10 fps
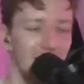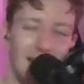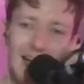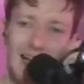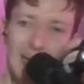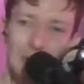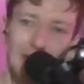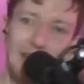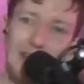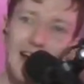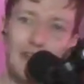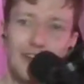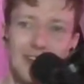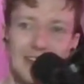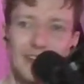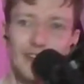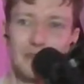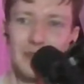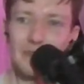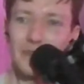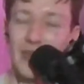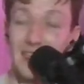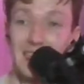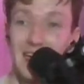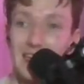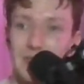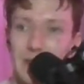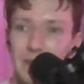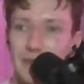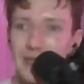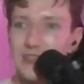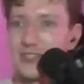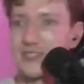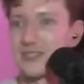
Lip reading: hanging about in I fucking love science meme pages.